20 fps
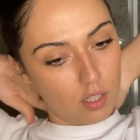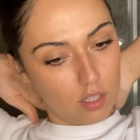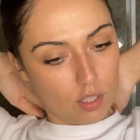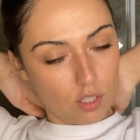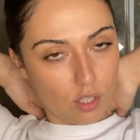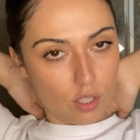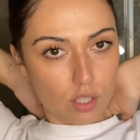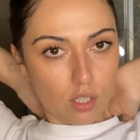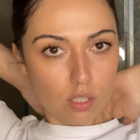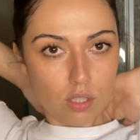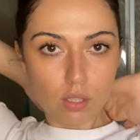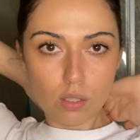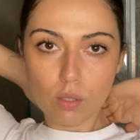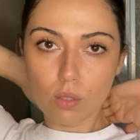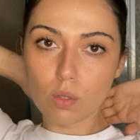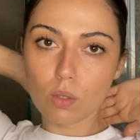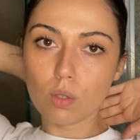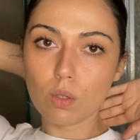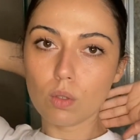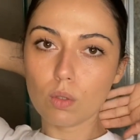
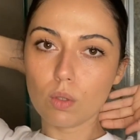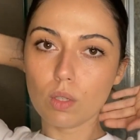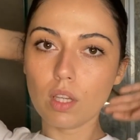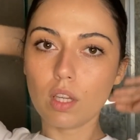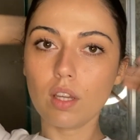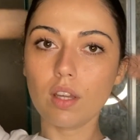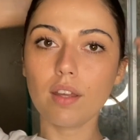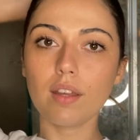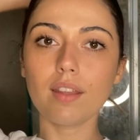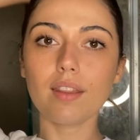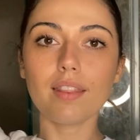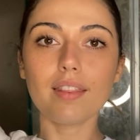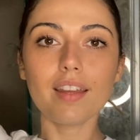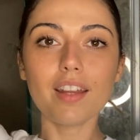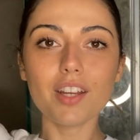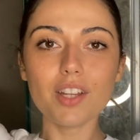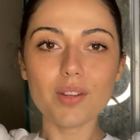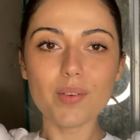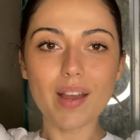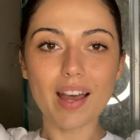So there
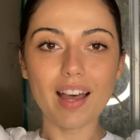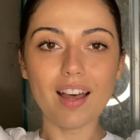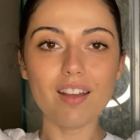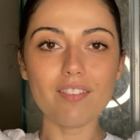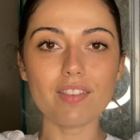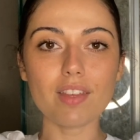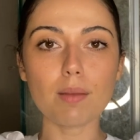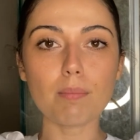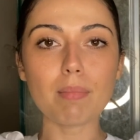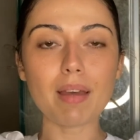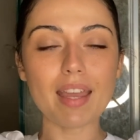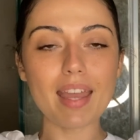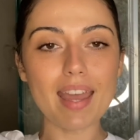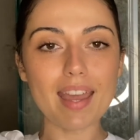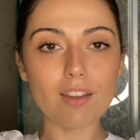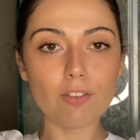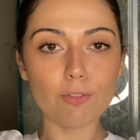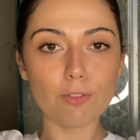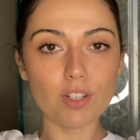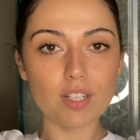you have it, my
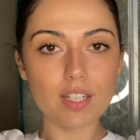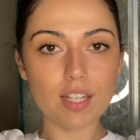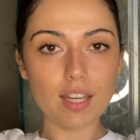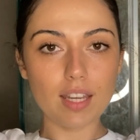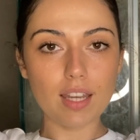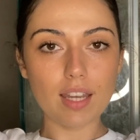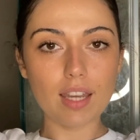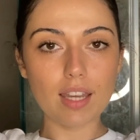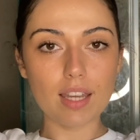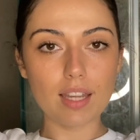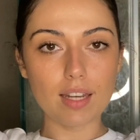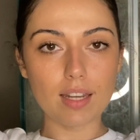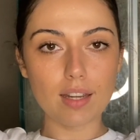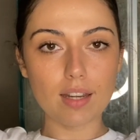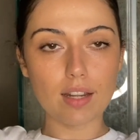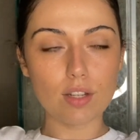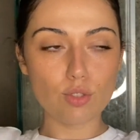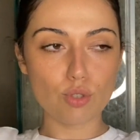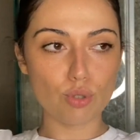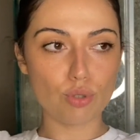everyday
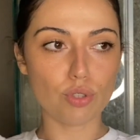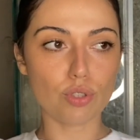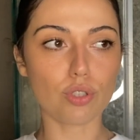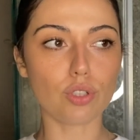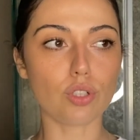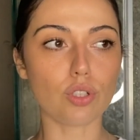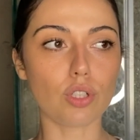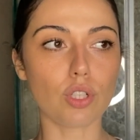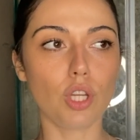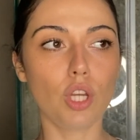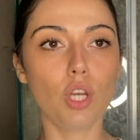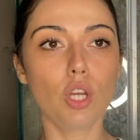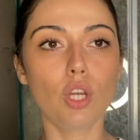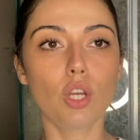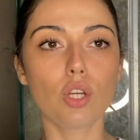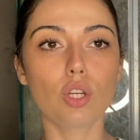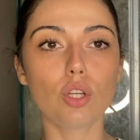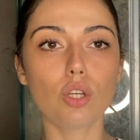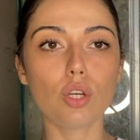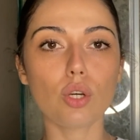natural
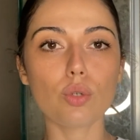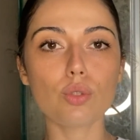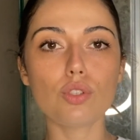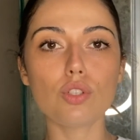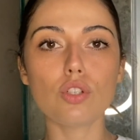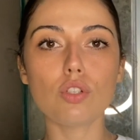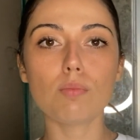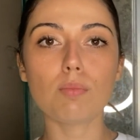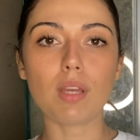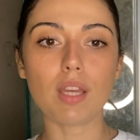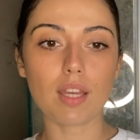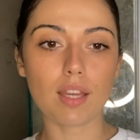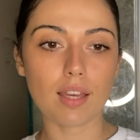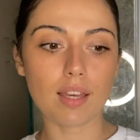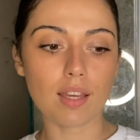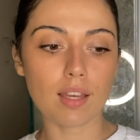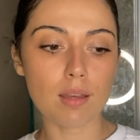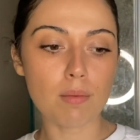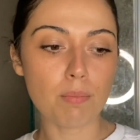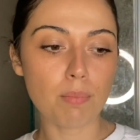go-to
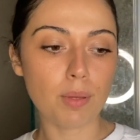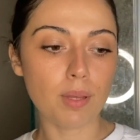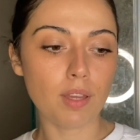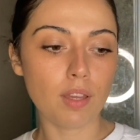makeup